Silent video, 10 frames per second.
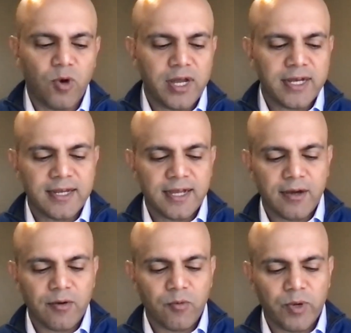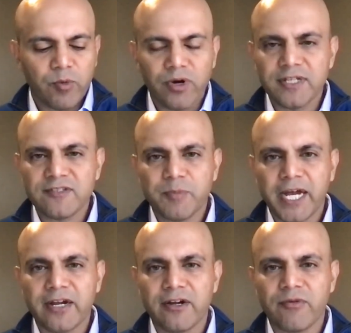One, we were
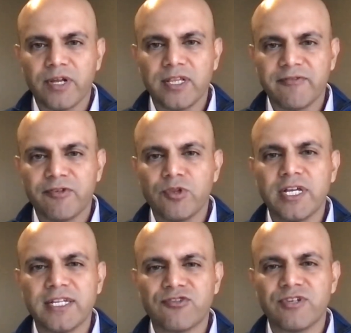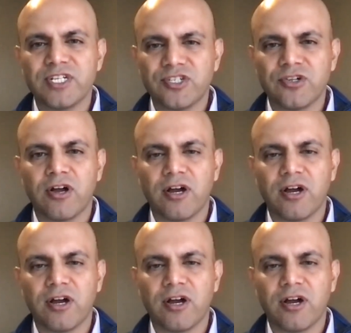inspired really, if you look at traditional